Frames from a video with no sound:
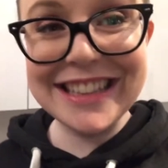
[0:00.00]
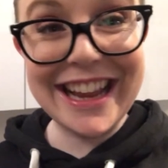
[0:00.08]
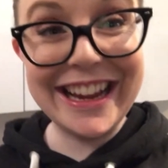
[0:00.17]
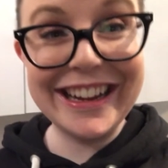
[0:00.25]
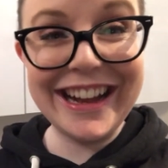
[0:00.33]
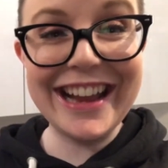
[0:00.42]

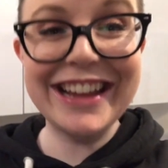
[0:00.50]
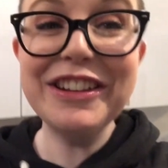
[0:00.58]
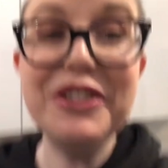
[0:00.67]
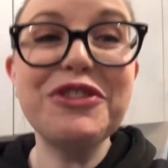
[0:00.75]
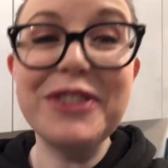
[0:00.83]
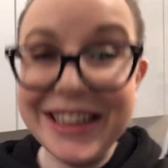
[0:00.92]
Like, I
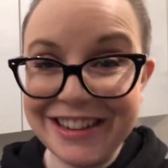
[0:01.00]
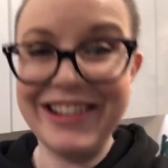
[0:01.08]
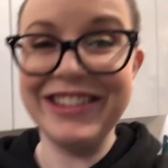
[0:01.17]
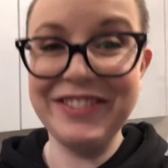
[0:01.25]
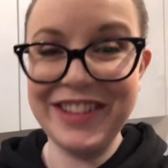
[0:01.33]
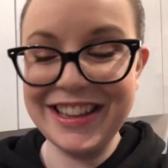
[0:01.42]
could drink
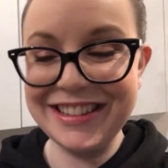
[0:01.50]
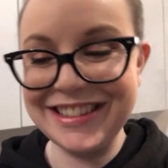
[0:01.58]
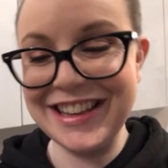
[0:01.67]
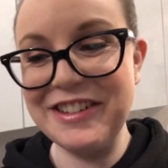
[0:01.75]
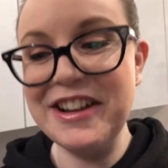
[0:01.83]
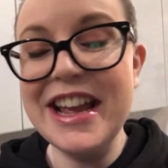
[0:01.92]
all of this.
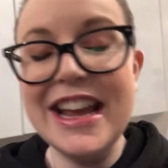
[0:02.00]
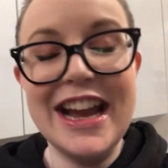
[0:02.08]
So